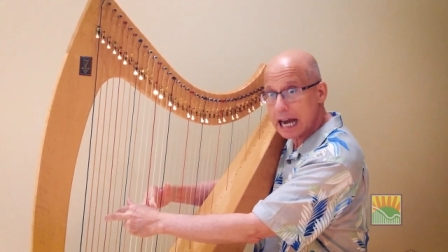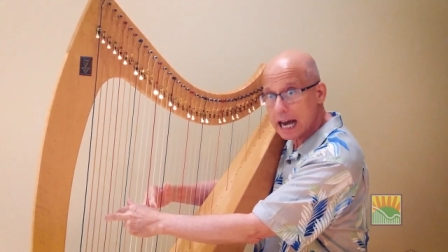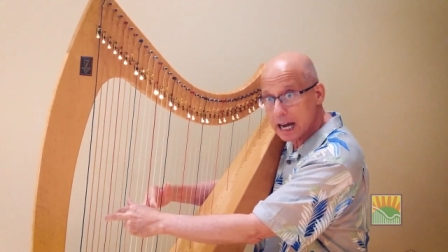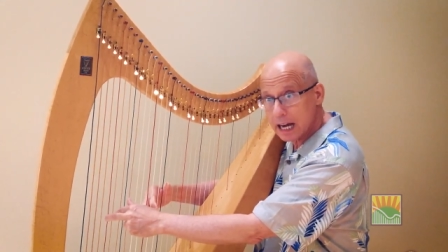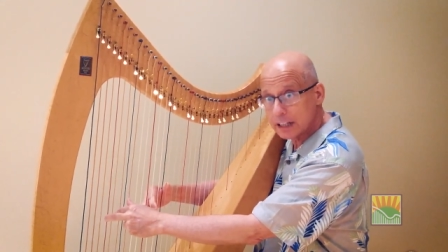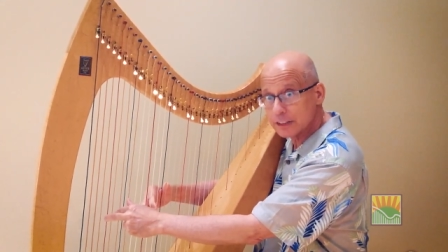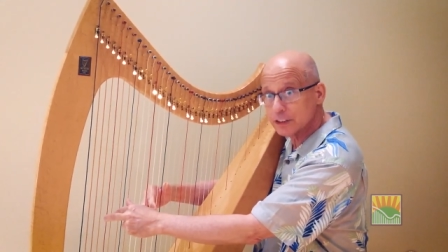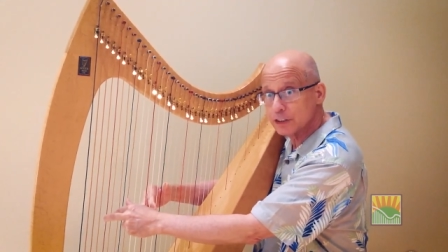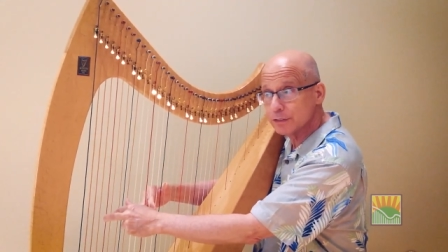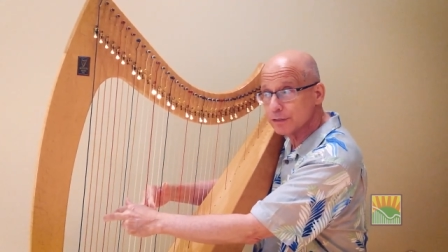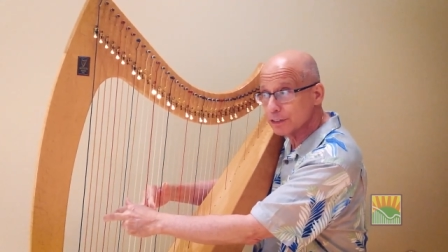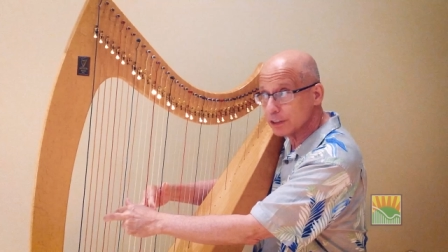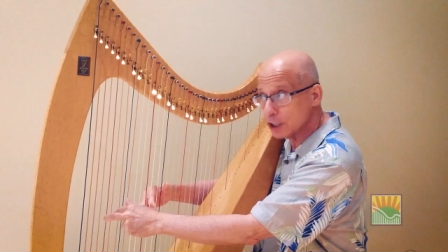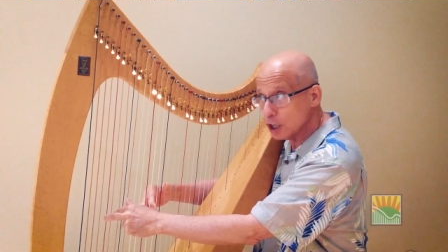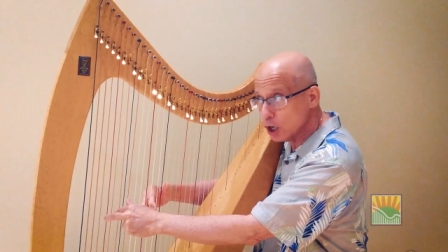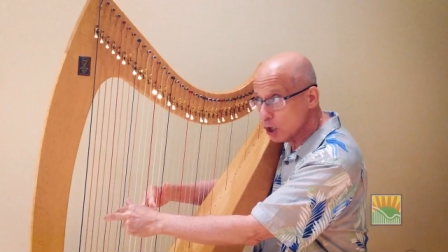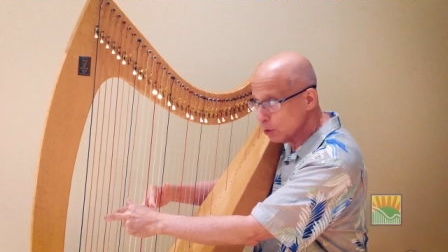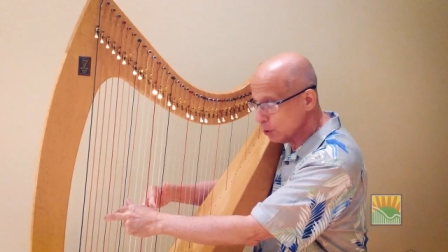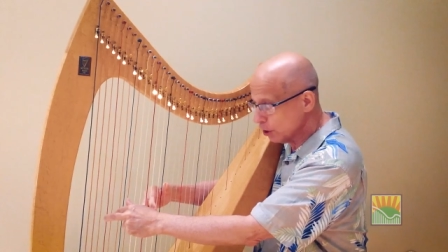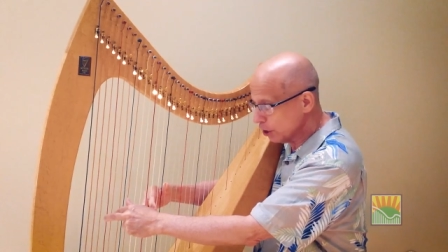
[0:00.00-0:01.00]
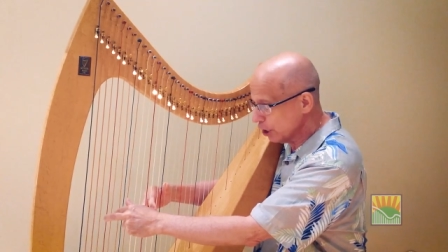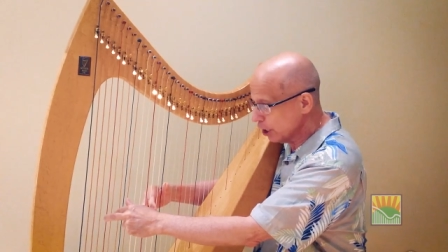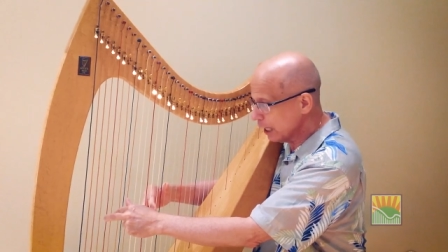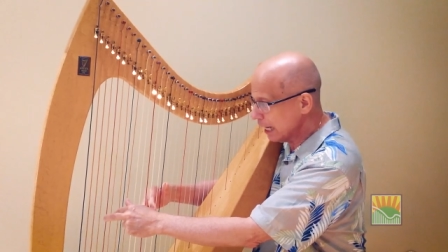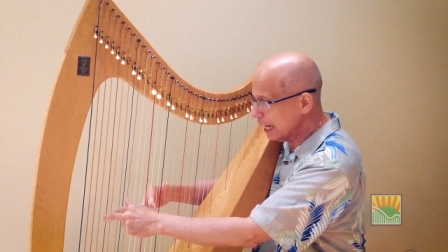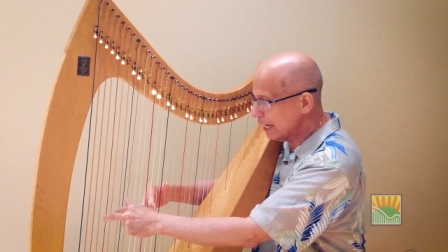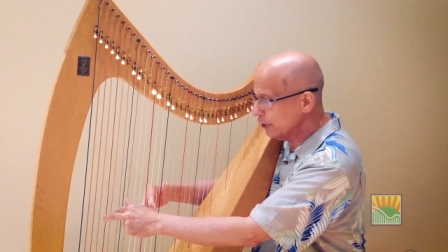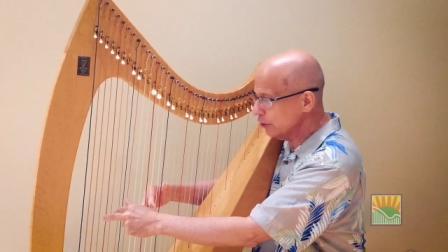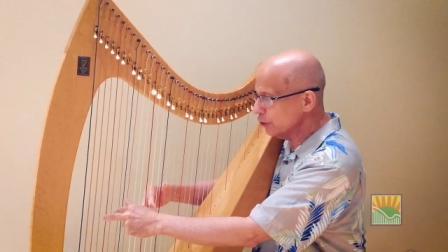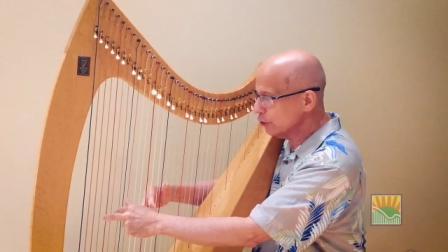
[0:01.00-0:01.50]
octave lower
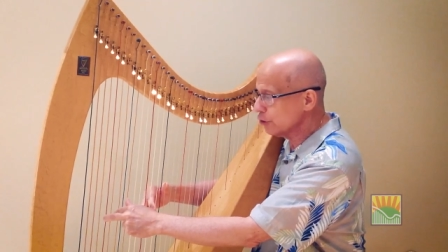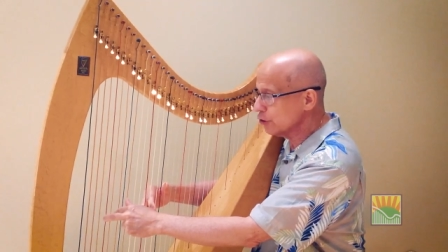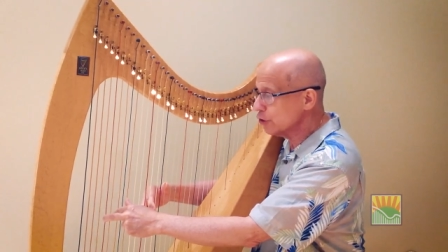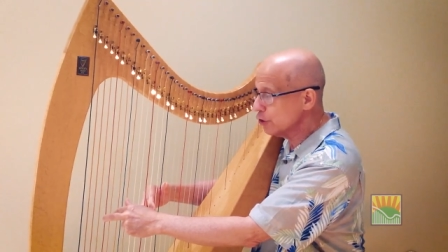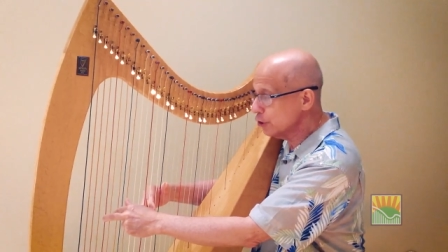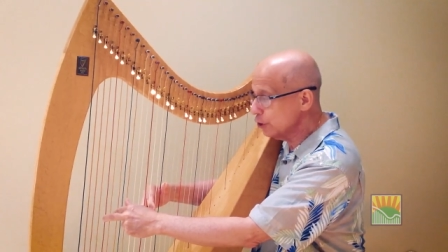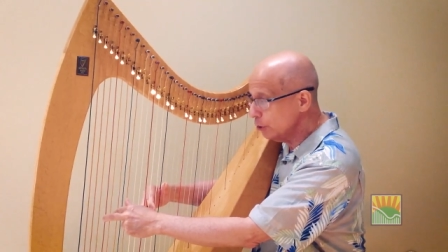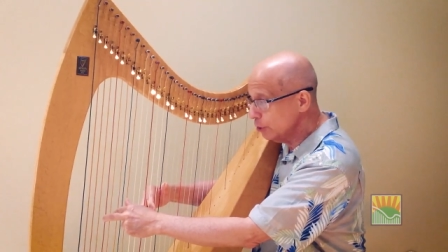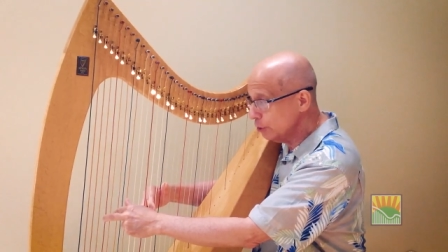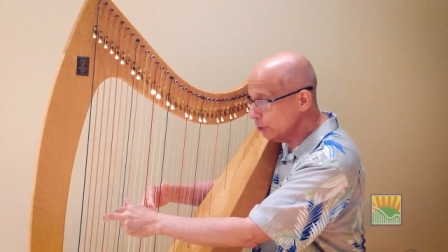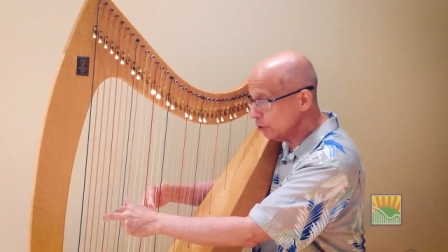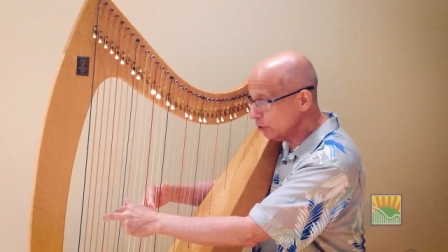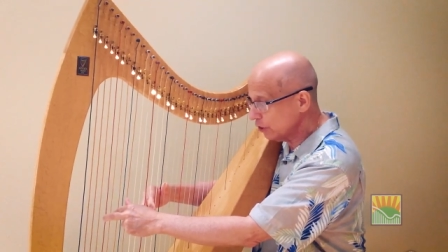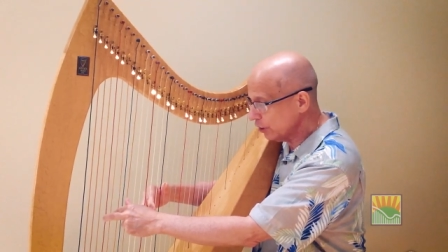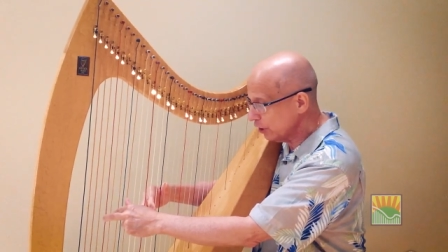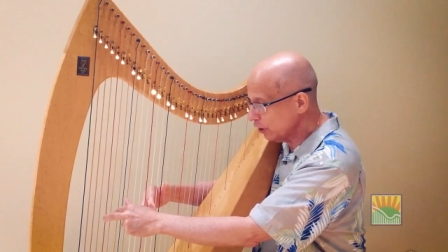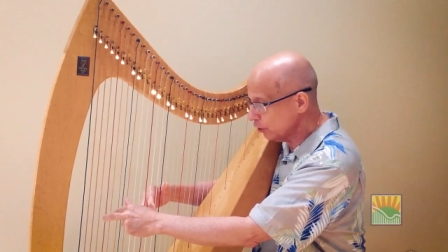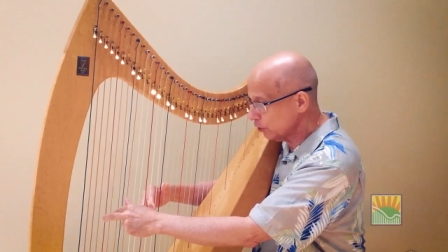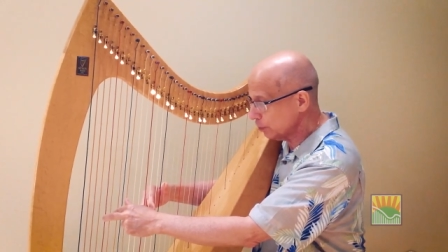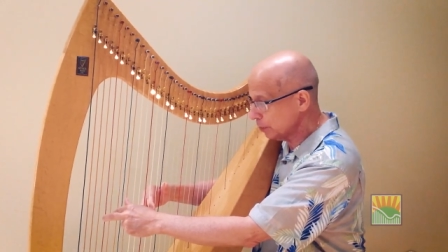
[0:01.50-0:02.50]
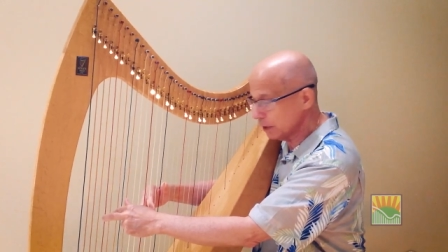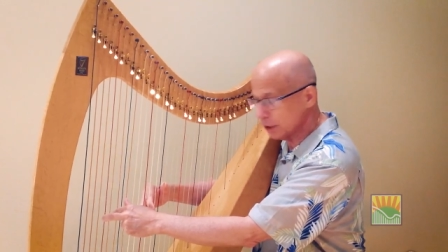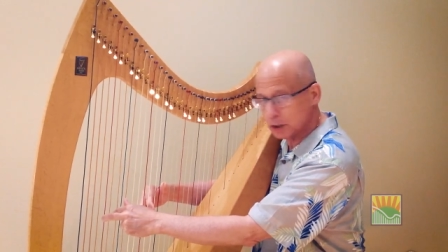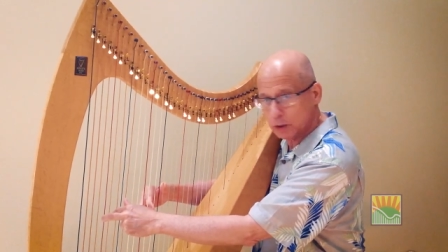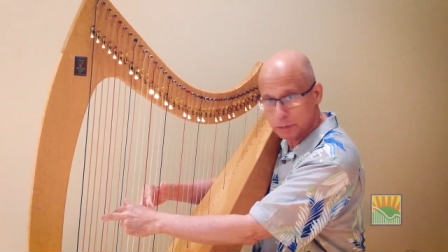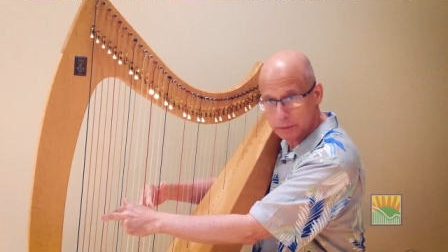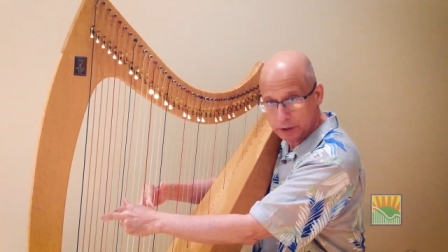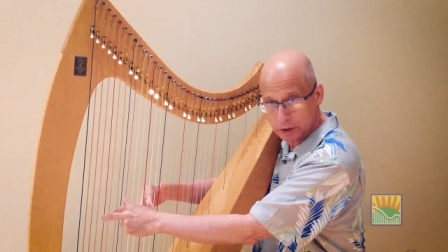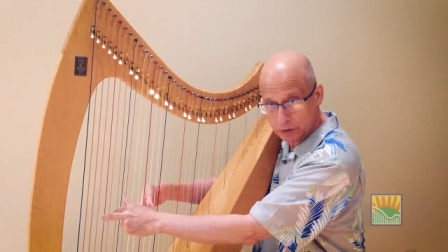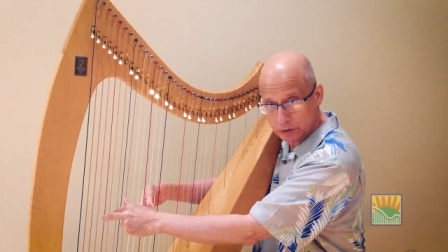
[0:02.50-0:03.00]
and you're two C's below
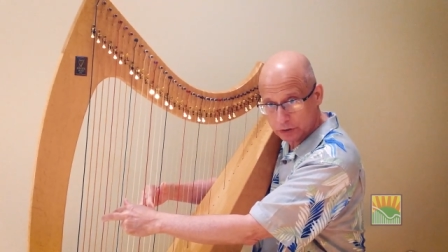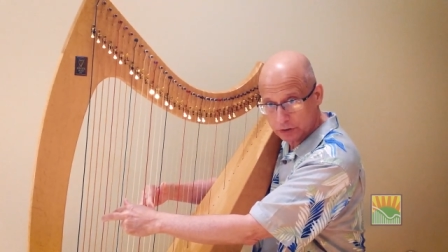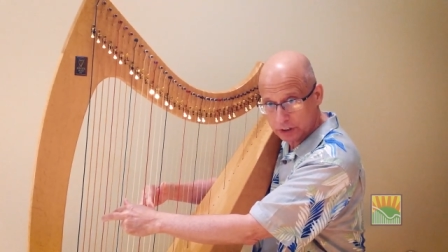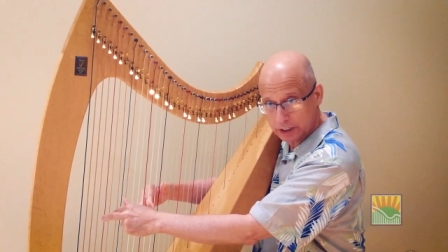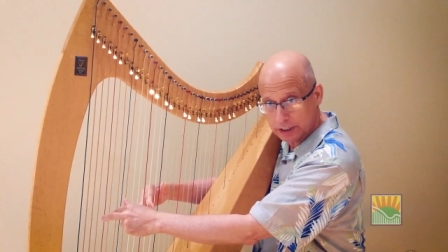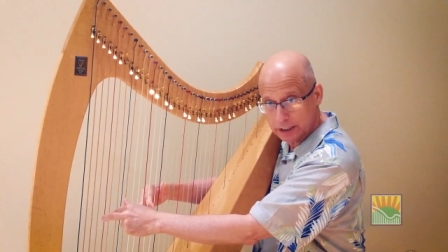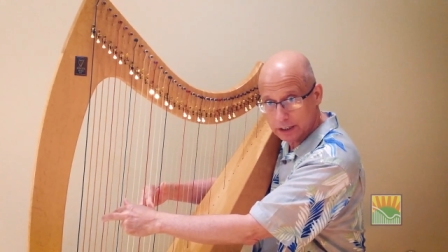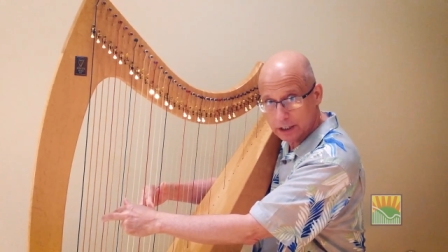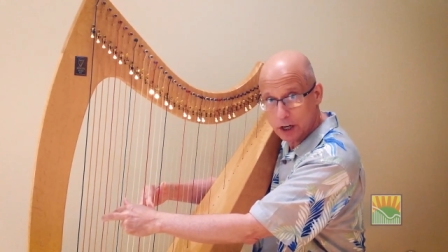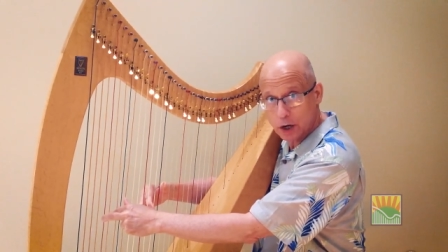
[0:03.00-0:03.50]
middle C.